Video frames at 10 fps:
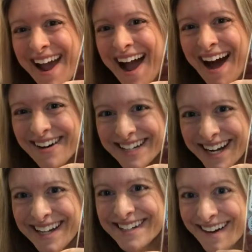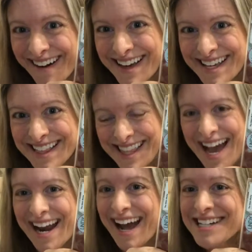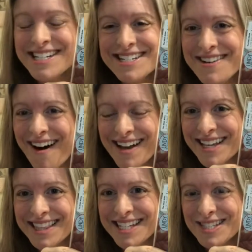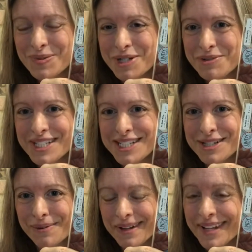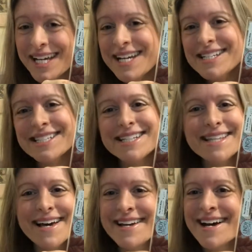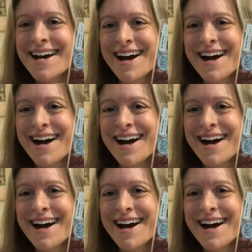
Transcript: How could I not get that? I did not get this when it was a new release, and then